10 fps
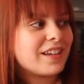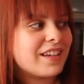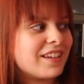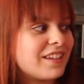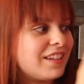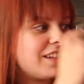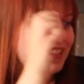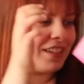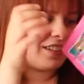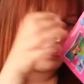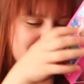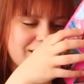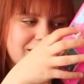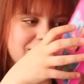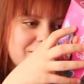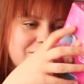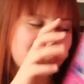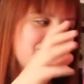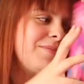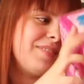thing in the
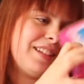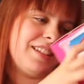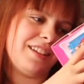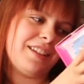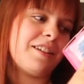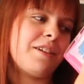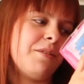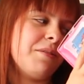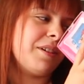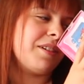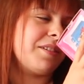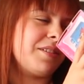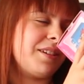corner,